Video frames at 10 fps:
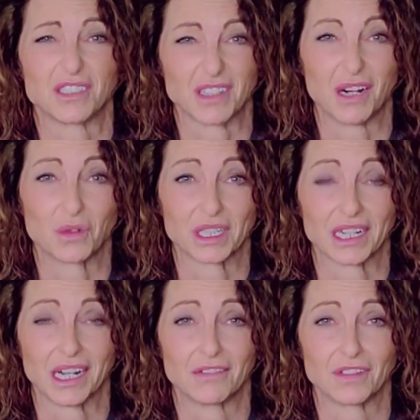that's not
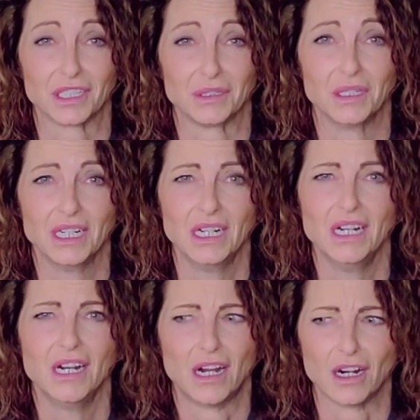working out for you
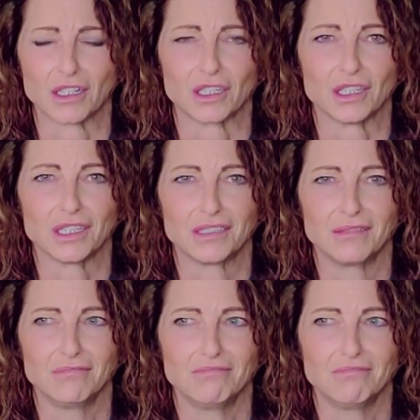are good